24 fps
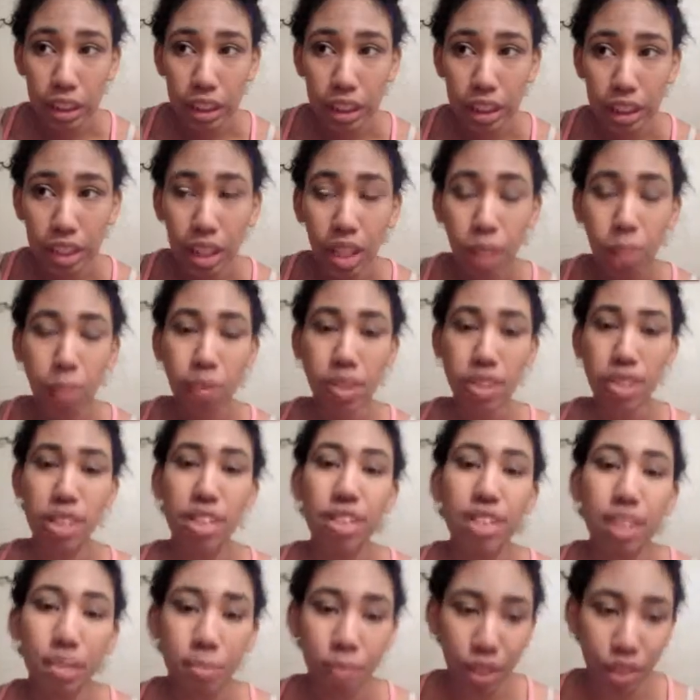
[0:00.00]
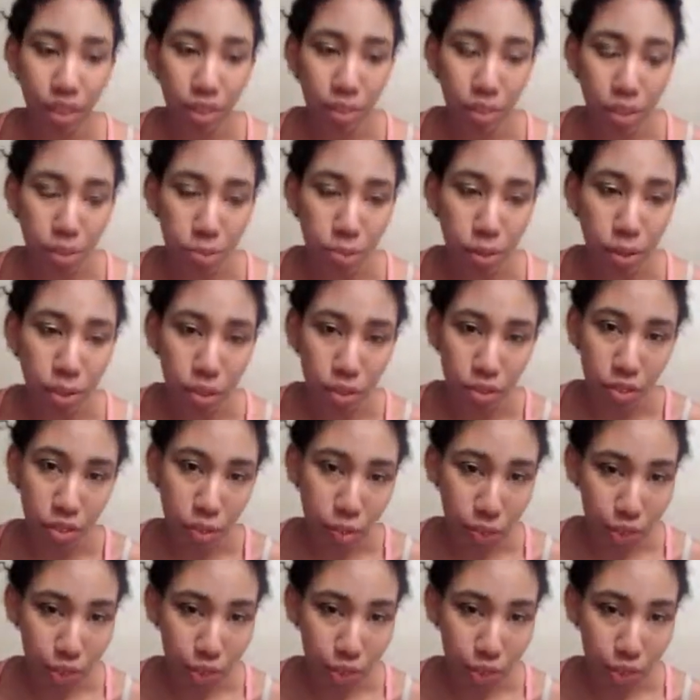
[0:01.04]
and it's because I'm like always bent over,